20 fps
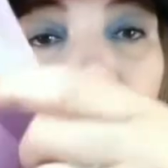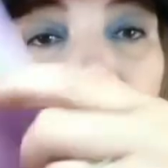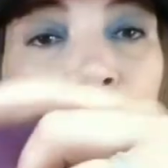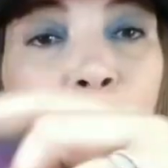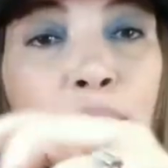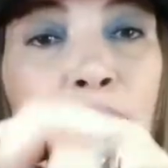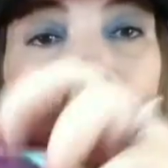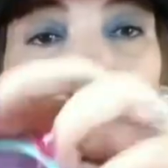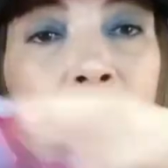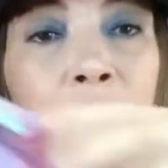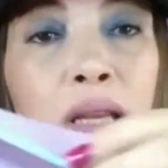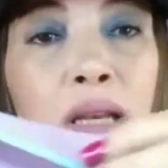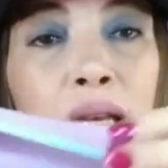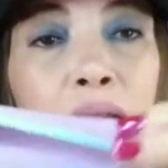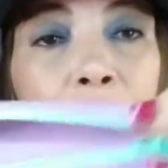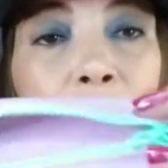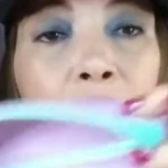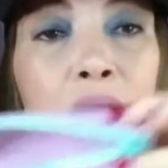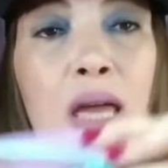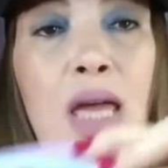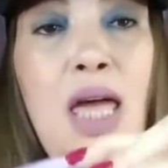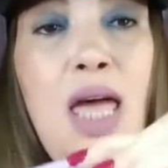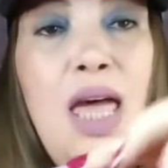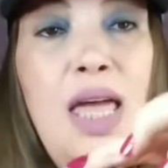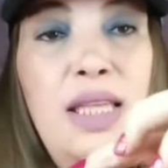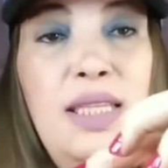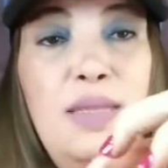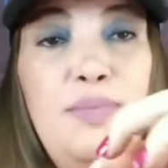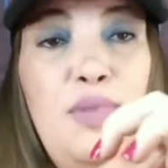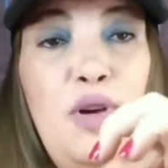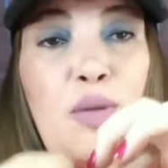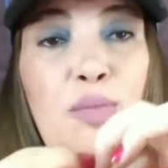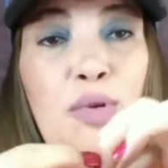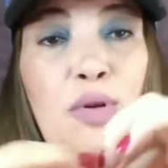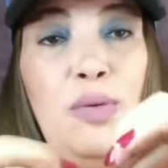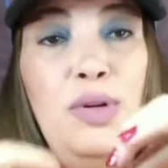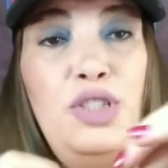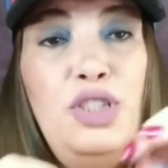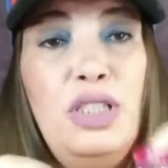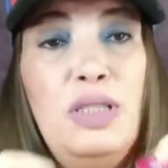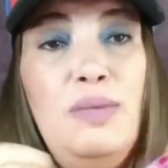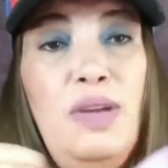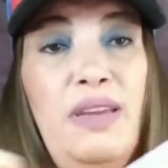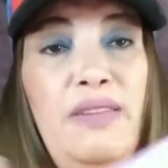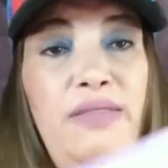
opened. It's purple, which is my